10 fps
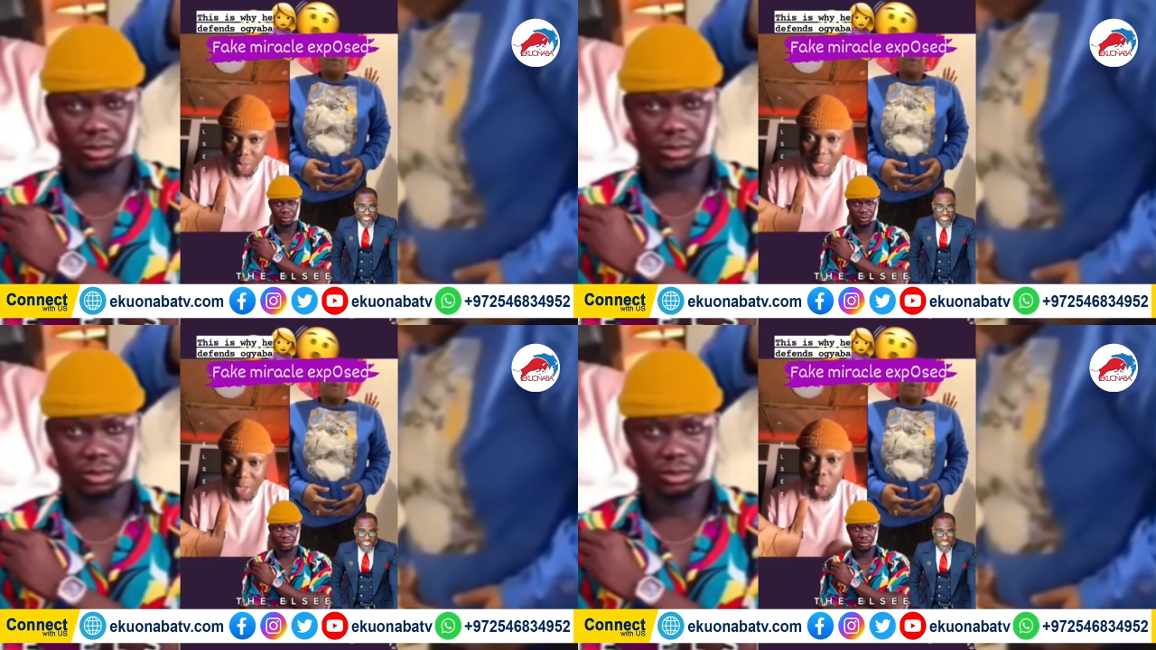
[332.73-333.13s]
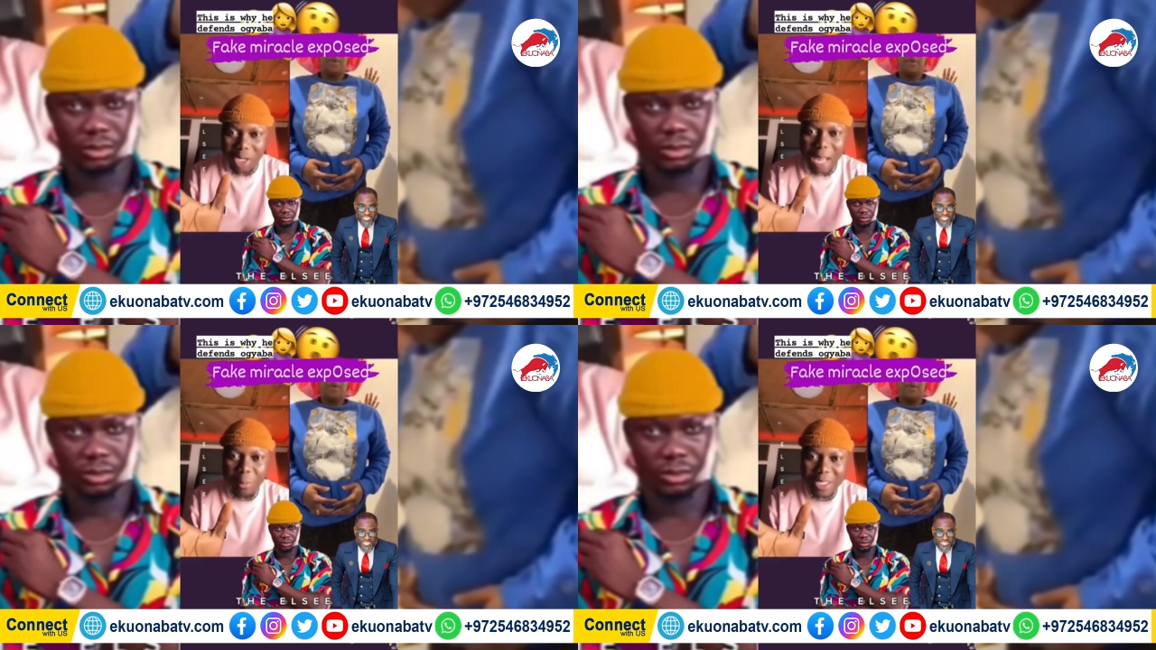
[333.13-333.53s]
Speaker 1: It will
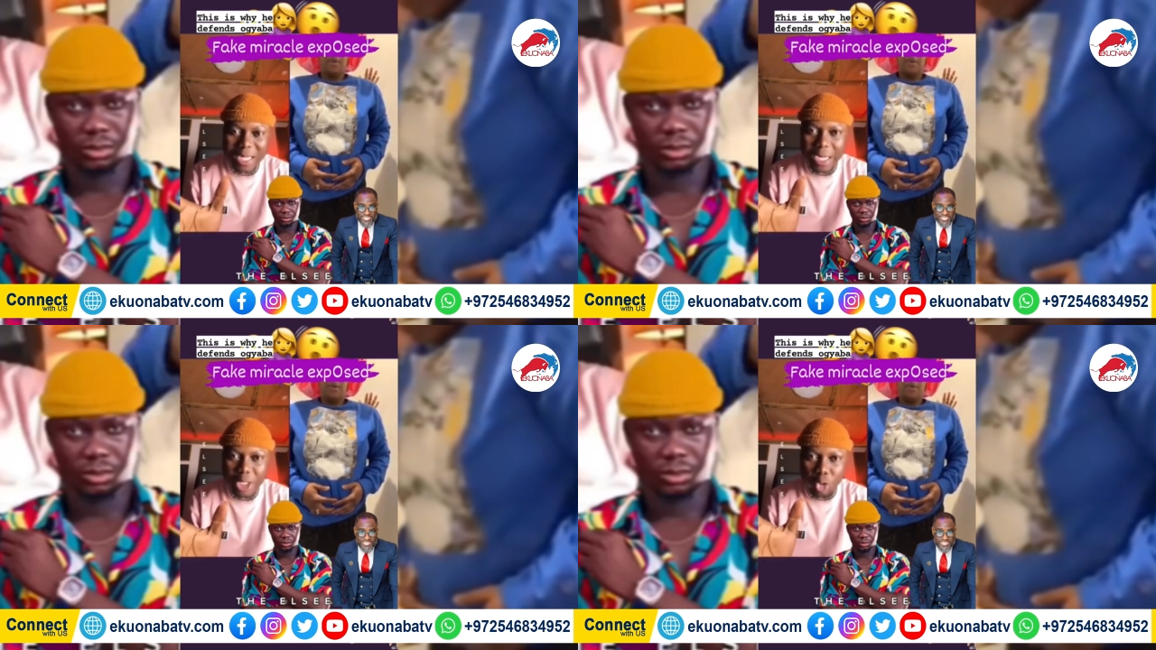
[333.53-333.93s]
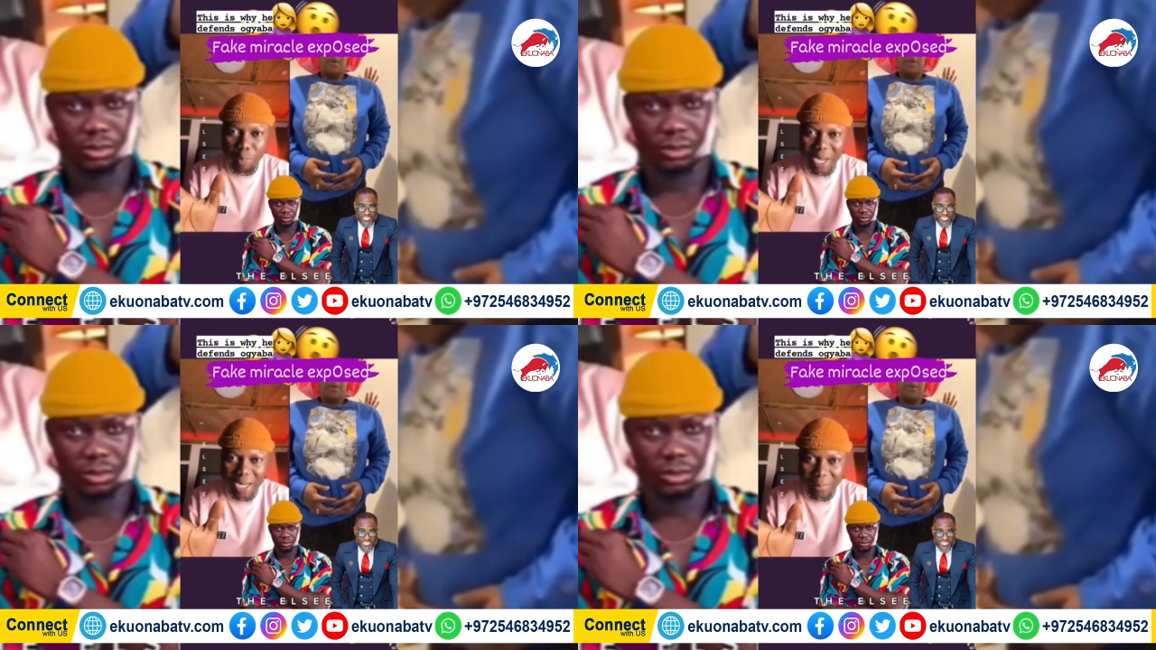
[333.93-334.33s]
come with a little
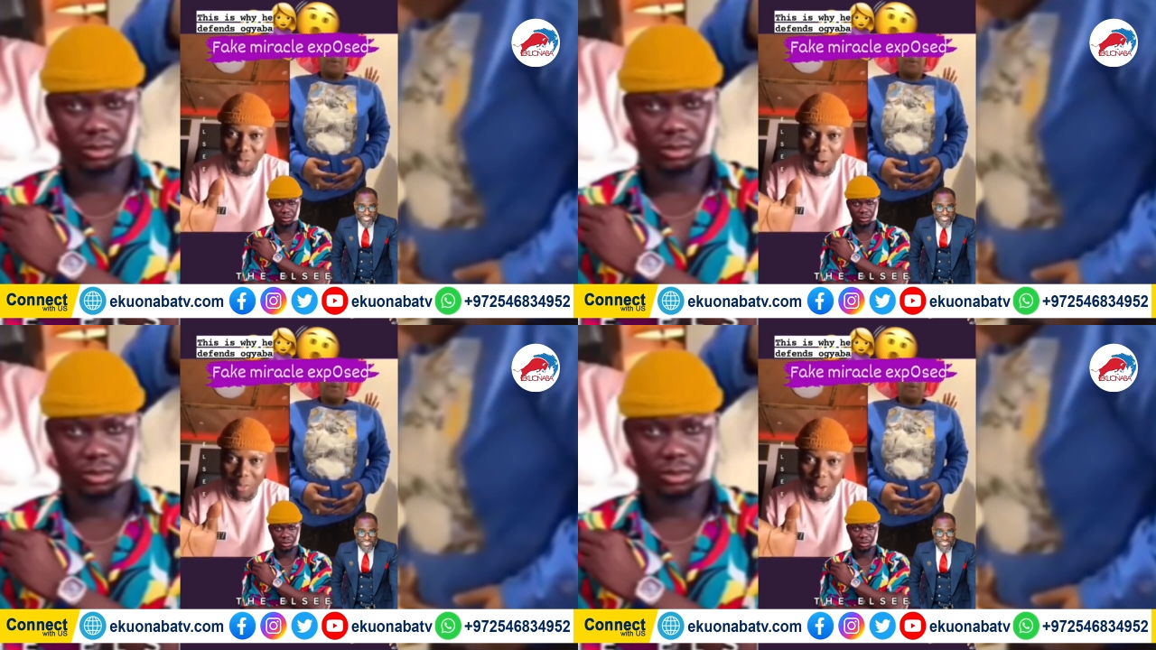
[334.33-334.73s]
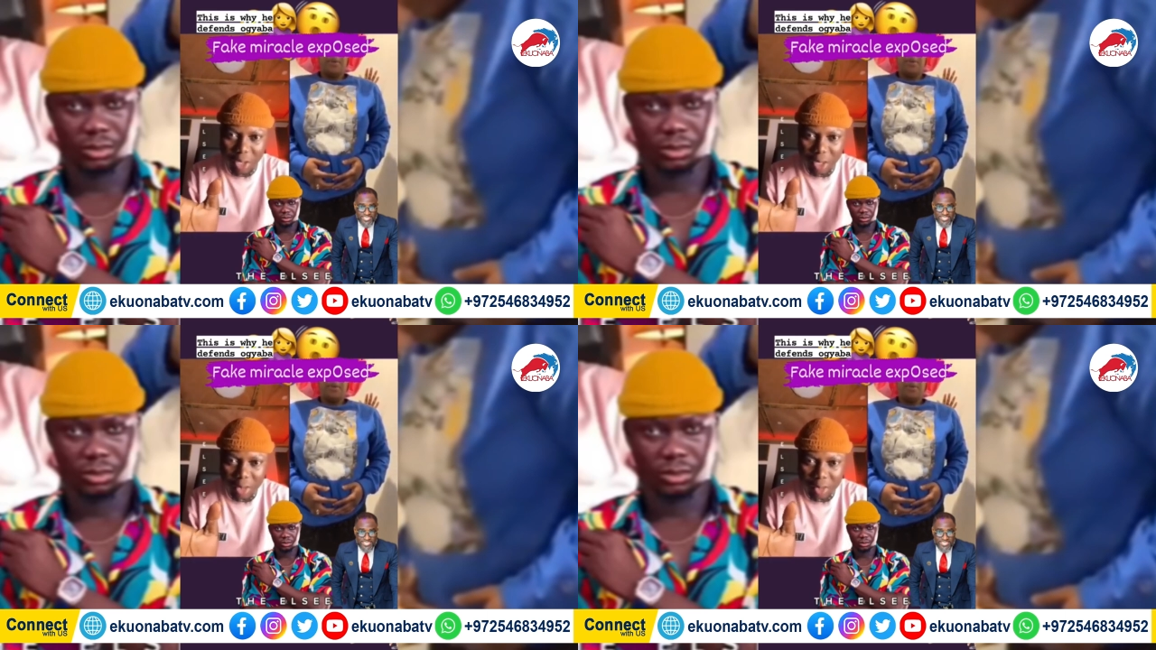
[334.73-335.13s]
pain. I'm sorry, okay?